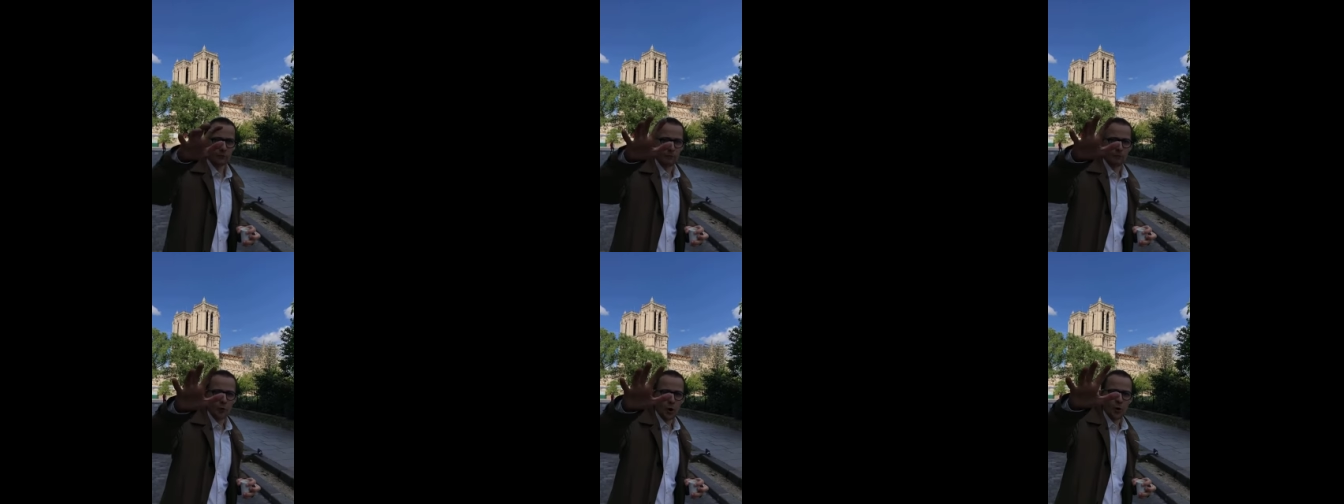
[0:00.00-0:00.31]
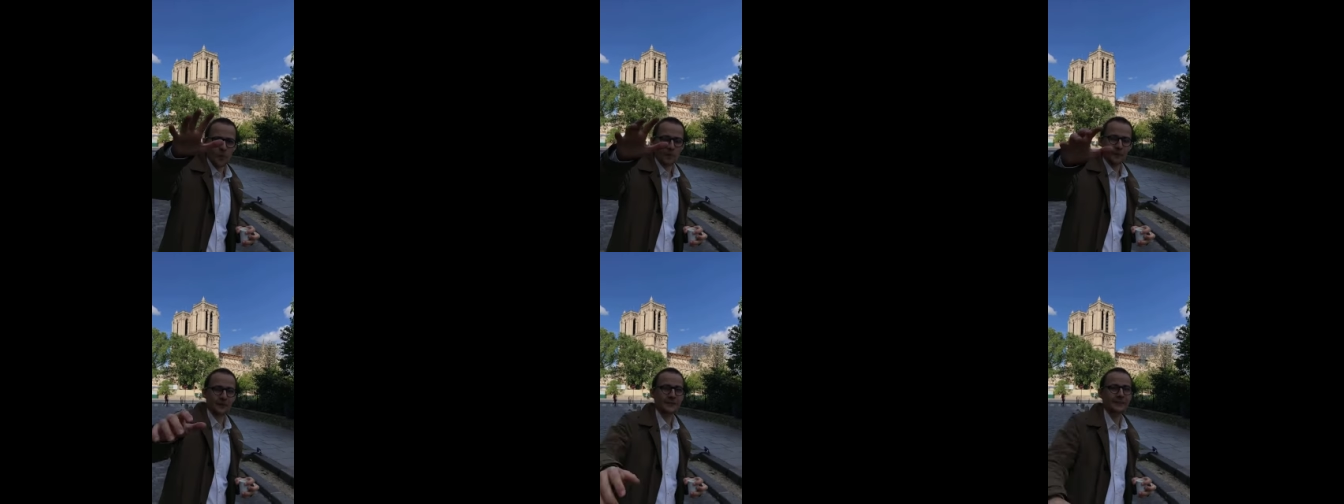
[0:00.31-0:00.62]

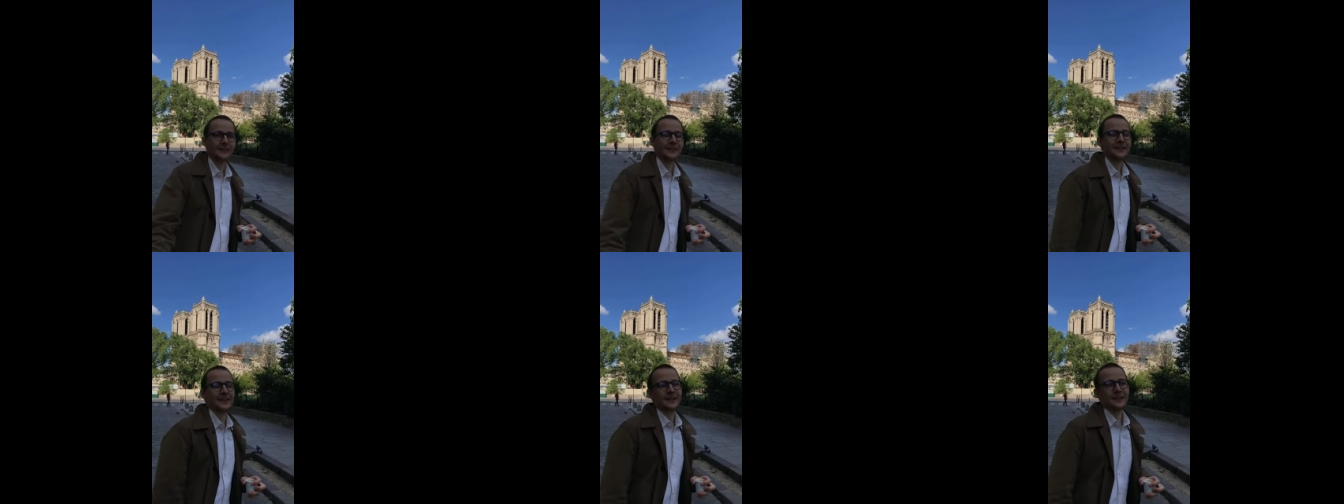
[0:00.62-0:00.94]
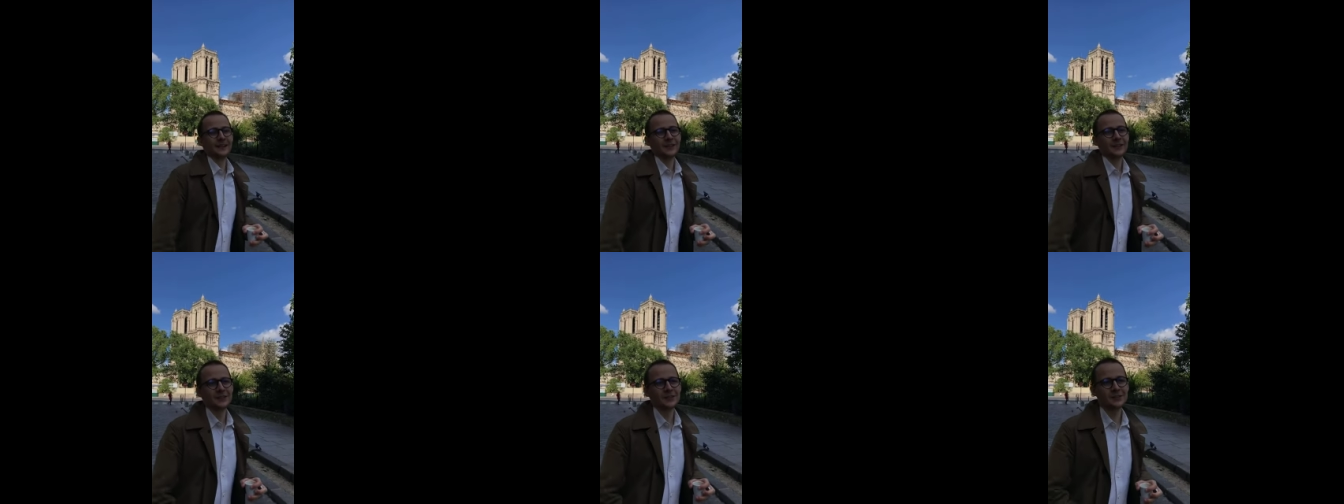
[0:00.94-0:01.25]
Boom,
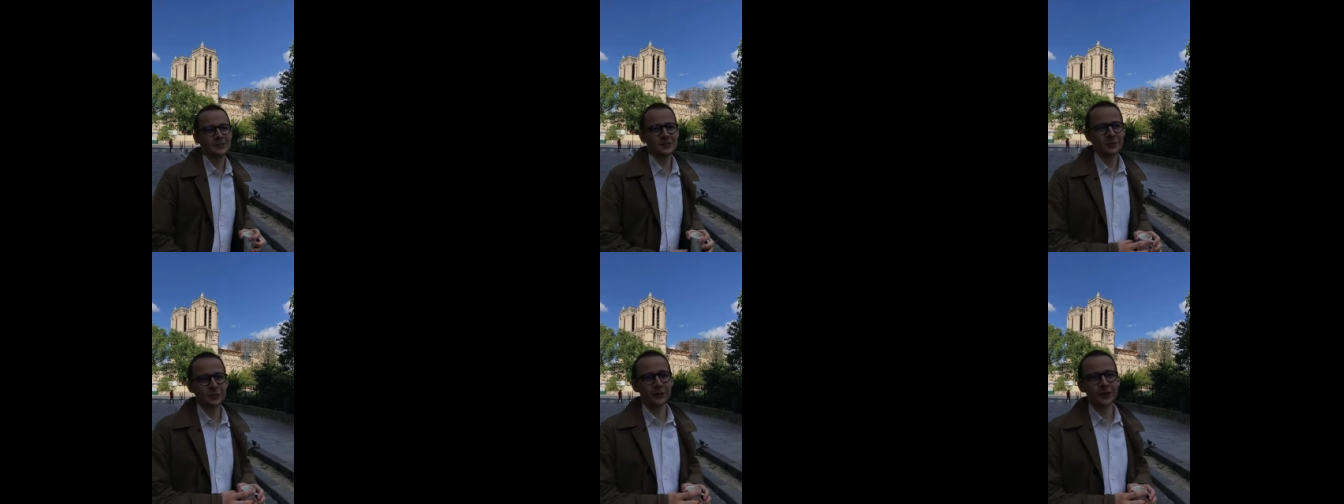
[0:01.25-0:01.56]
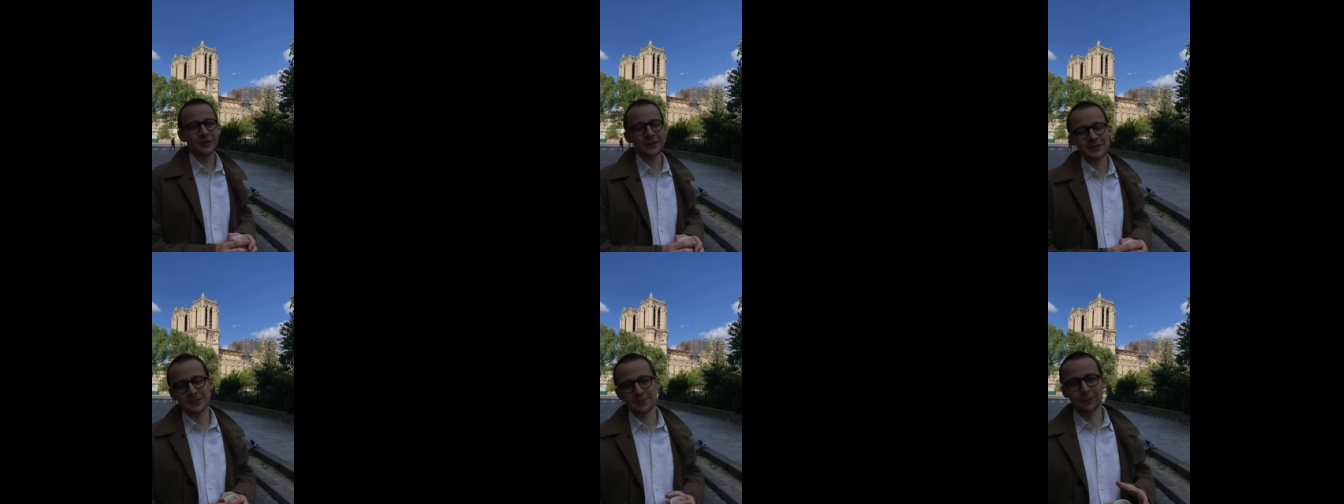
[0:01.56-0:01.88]

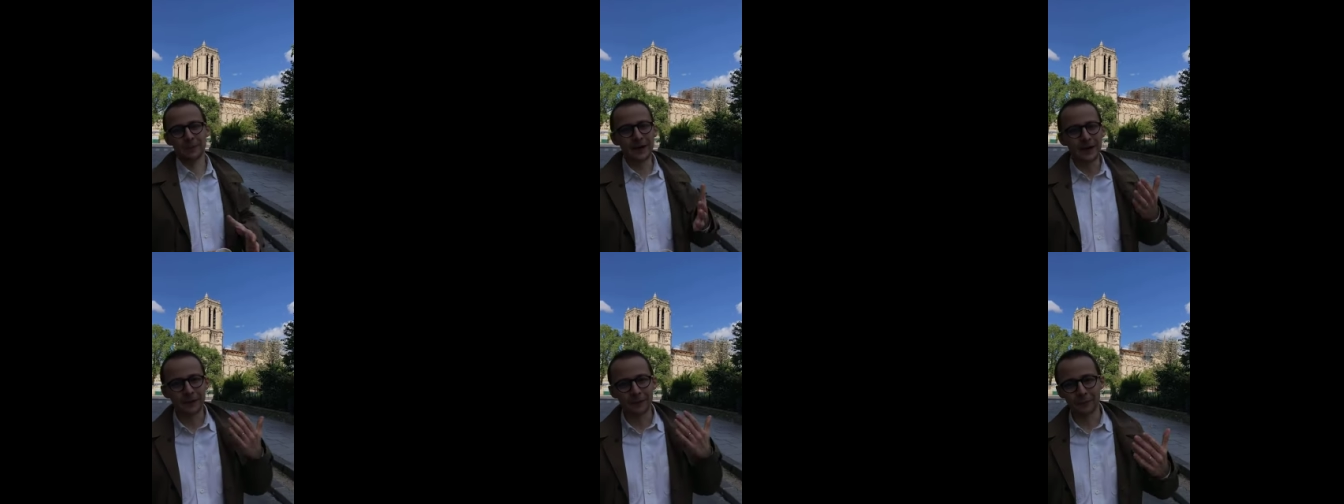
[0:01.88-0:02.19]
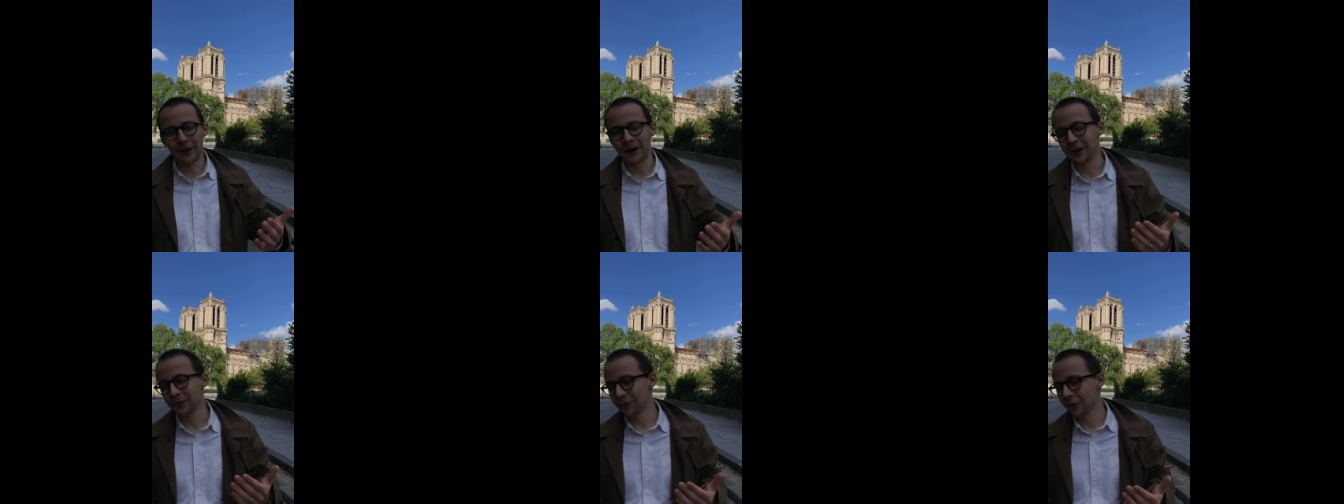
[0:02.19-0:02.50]
Zugi's
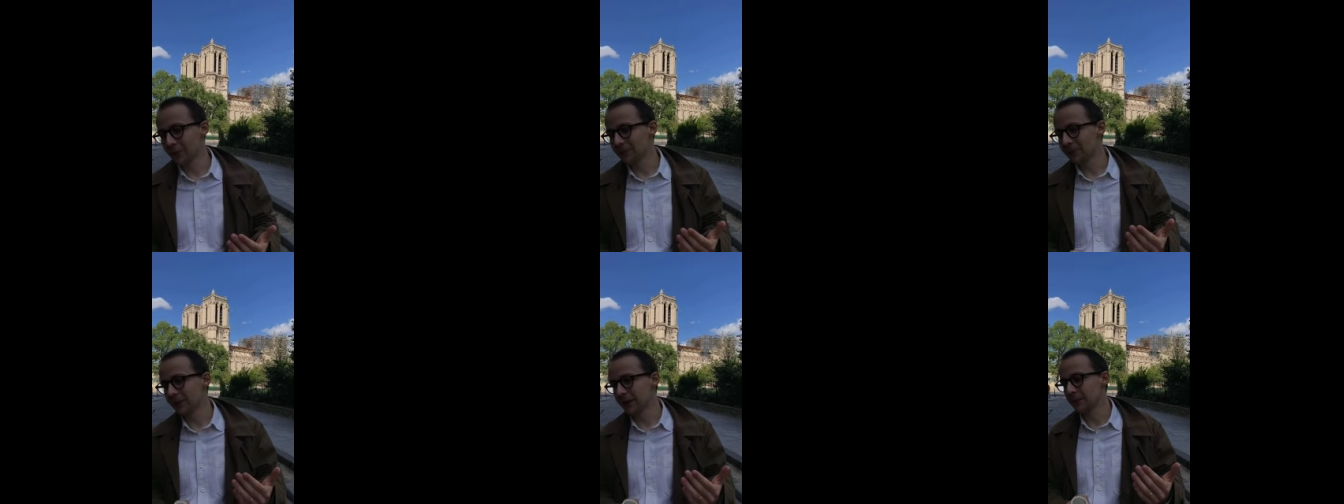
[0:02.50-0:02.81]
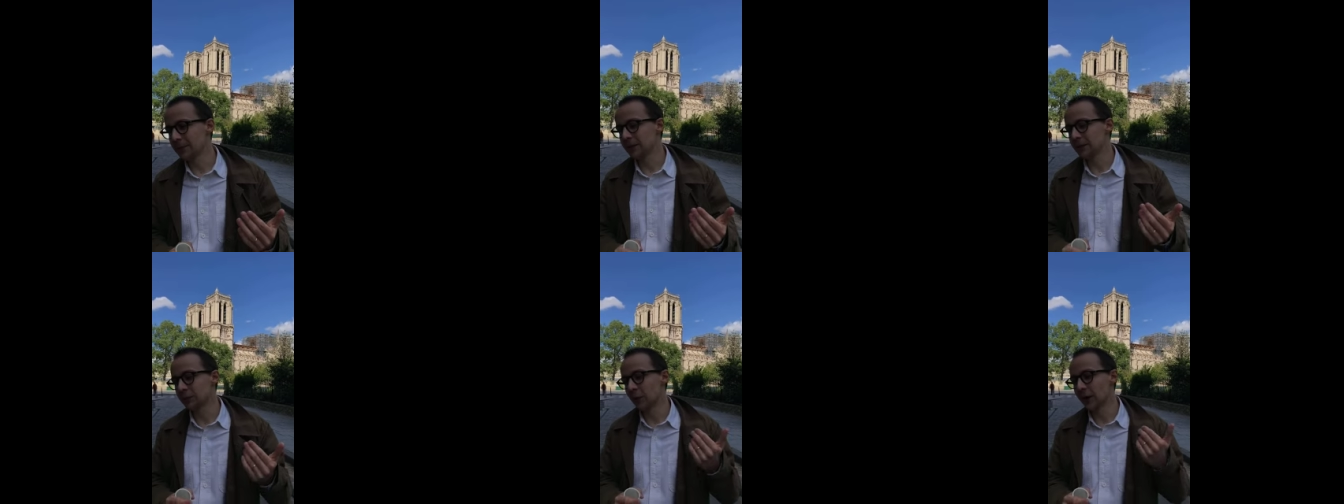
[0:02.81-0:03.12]
mic drop
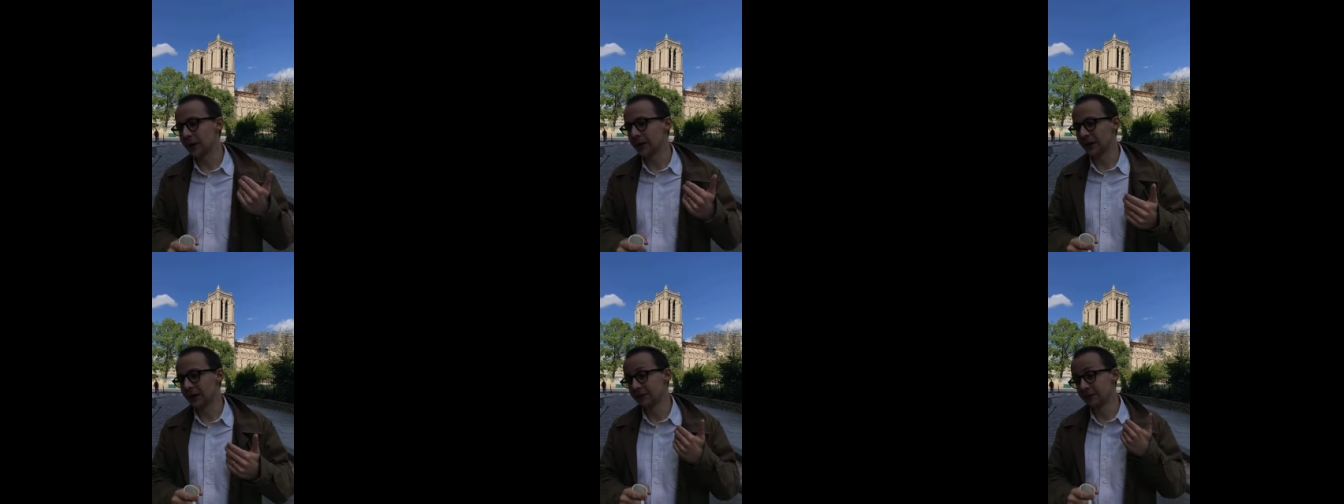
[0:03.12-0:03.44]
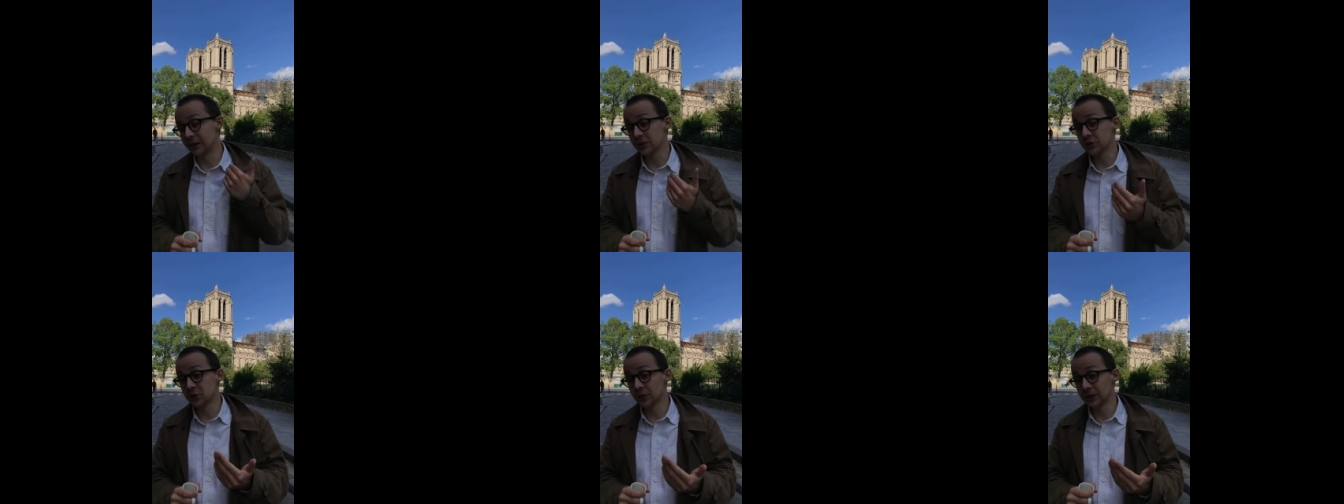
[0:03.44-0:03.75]
thing. But well,
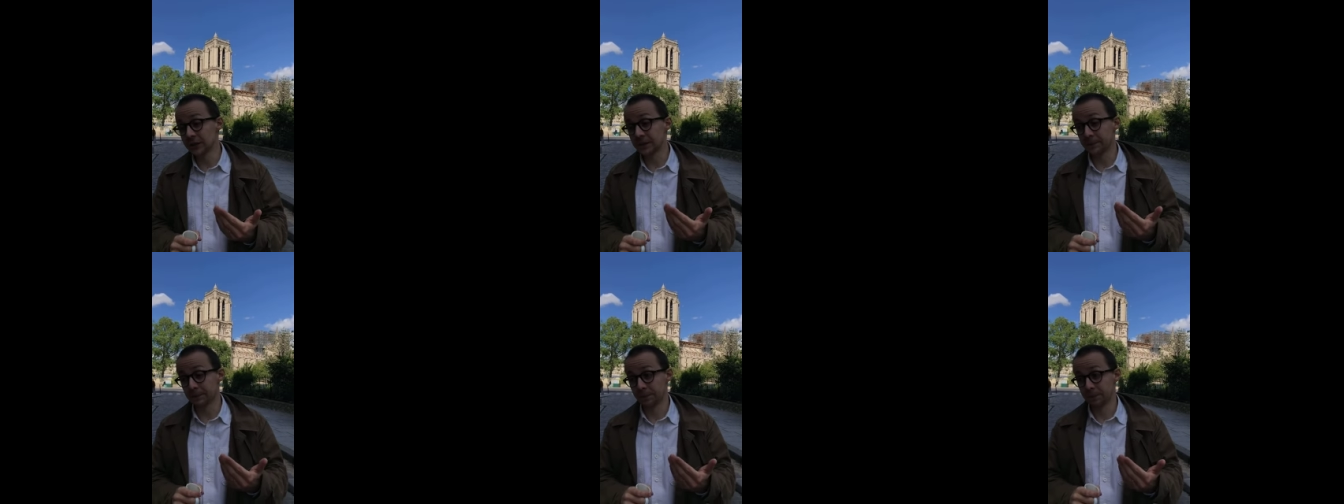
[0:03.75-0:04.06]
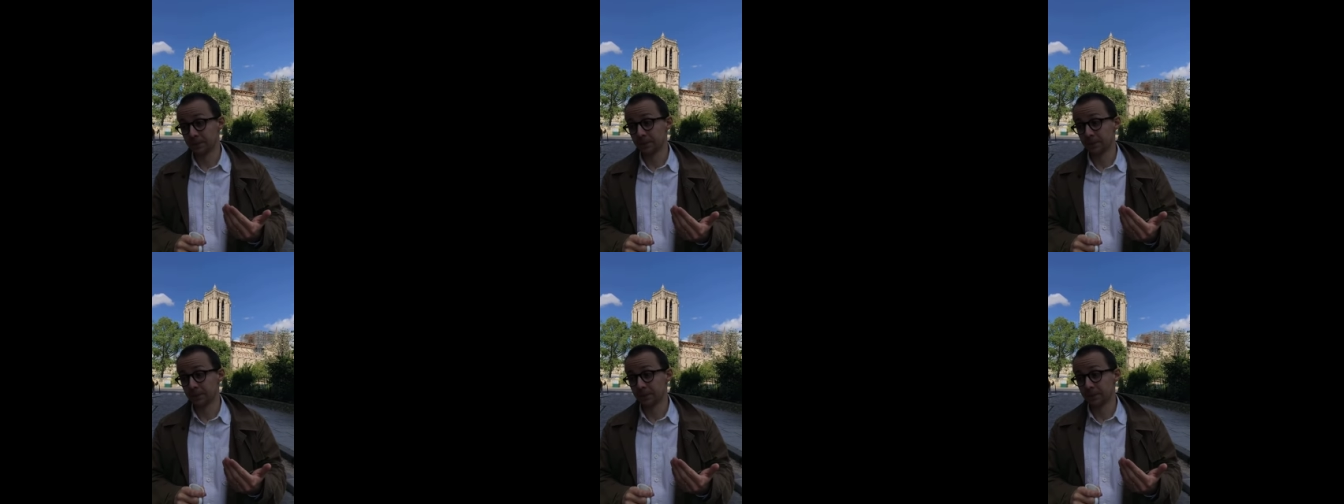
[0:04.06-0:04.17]
eventually